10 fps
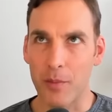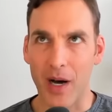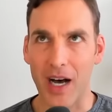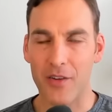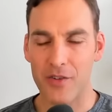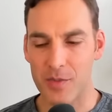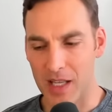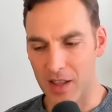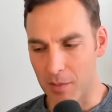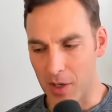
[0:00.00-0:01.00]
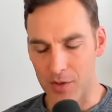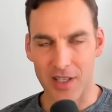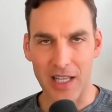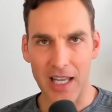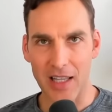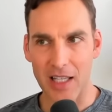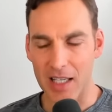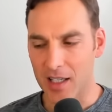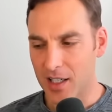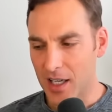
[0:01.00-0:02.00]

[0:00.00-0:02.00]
bothers me the most lately,